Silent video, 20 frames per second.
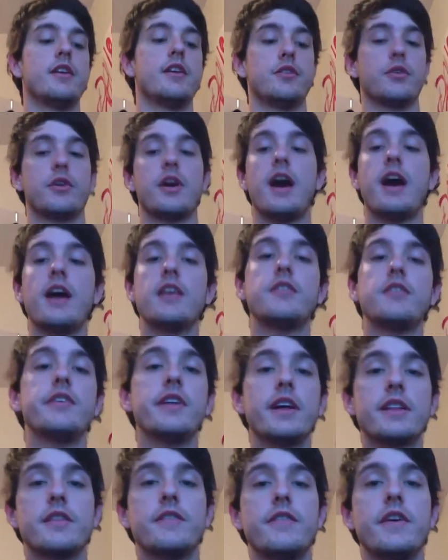So guys, if
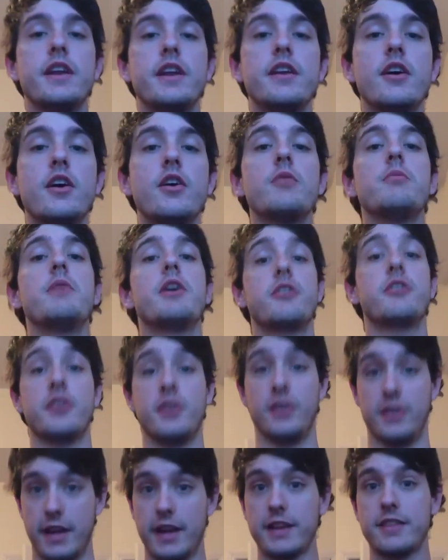you like the video, make sure
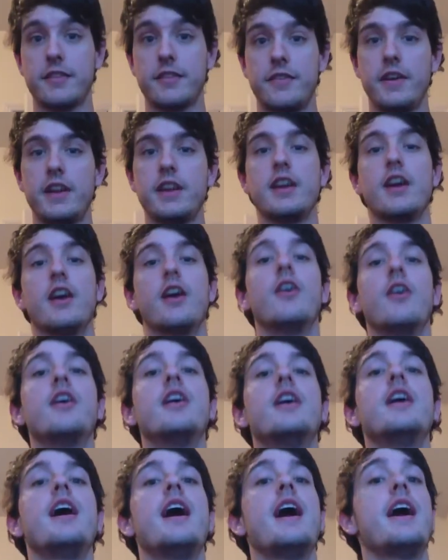you like the video,
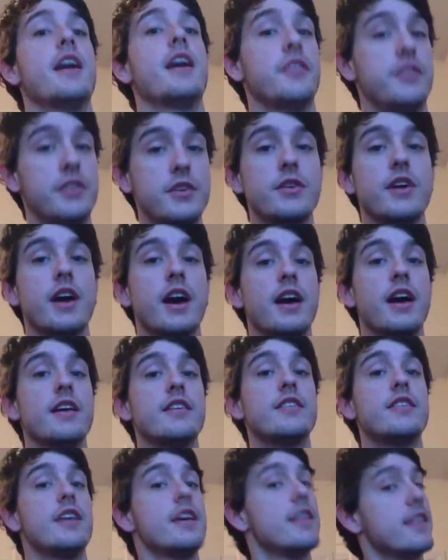and I'll see you
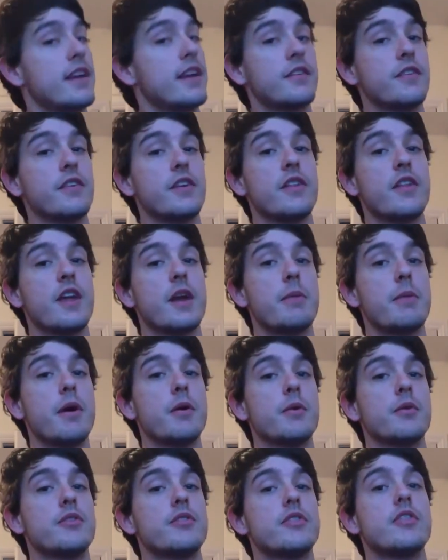guys in the next video that I
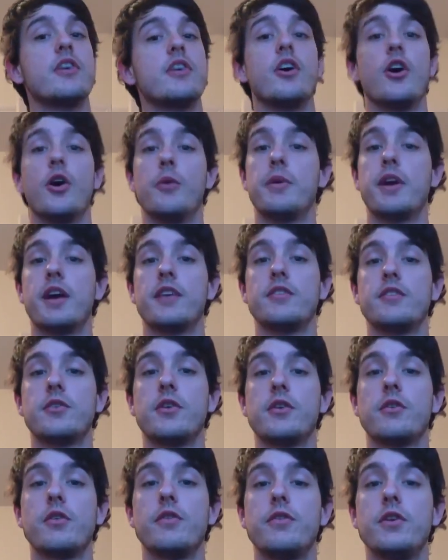post. Hope you guys
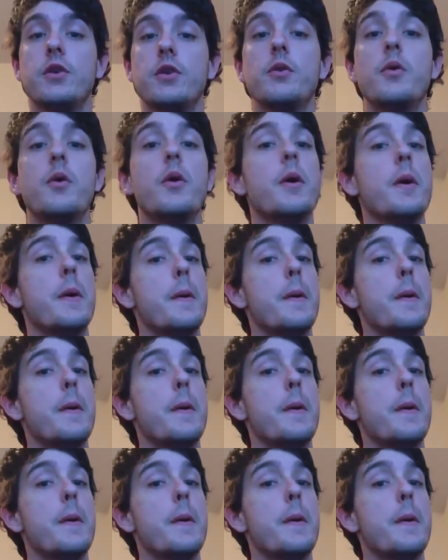enjoy the review.